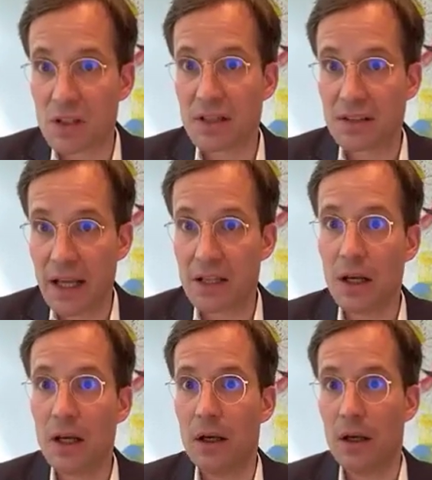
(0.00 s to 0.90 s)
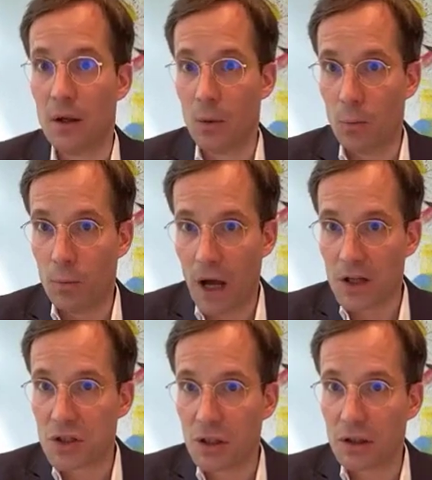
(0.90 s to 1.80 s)
stayed
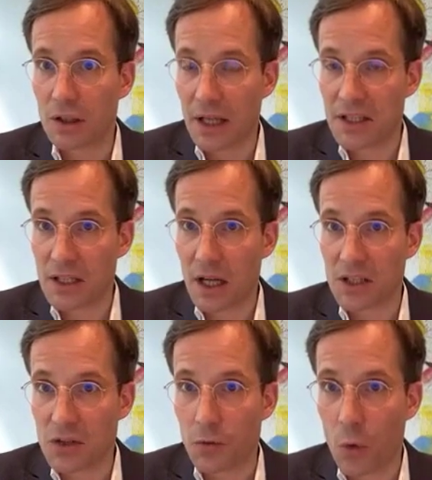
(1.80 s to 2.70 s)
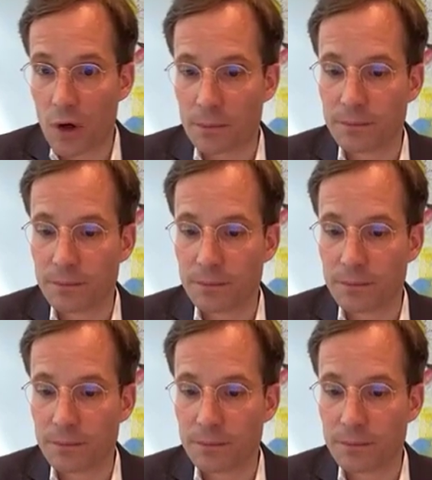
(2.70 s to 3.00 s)
until 1994.